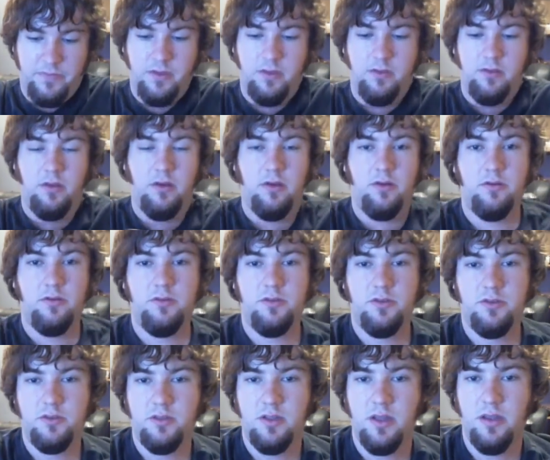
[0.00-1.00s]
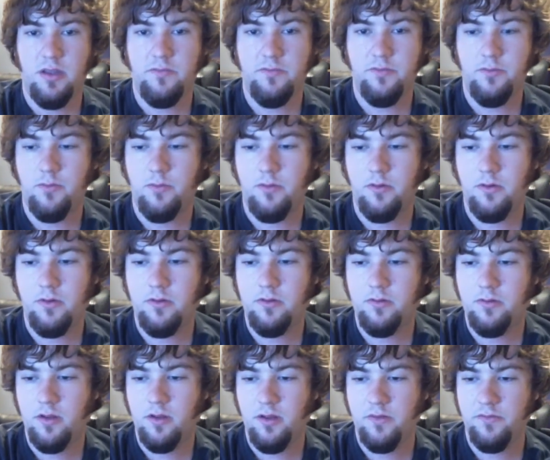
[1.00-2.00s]
and then it will just slide forward
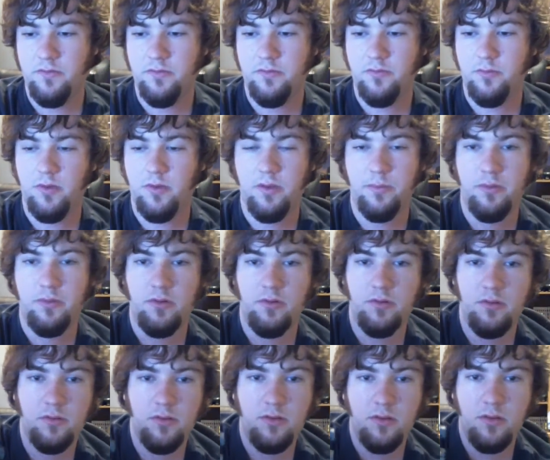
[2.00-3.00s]
off of the weapon.